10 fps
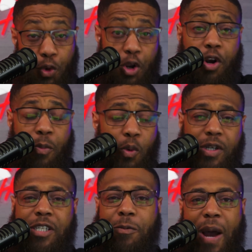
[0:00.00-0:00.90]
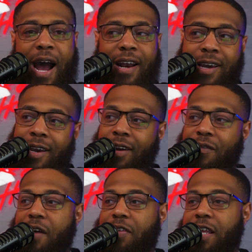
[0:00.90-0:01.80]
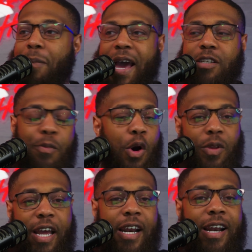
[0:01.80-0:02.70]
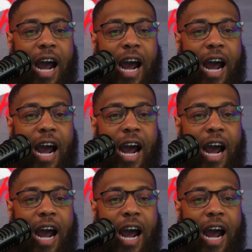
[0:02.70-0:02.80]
your number one spot for everything basketball related.